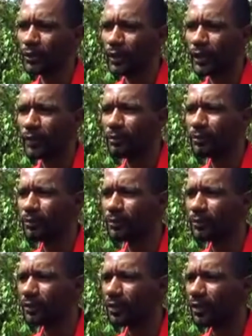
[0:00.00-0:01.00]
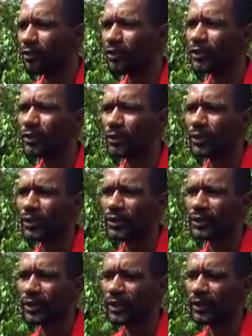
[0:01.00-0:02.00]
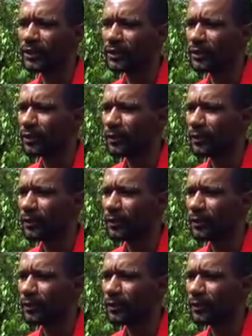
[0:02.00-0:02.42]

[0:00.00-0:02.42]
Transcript: help restore these sites.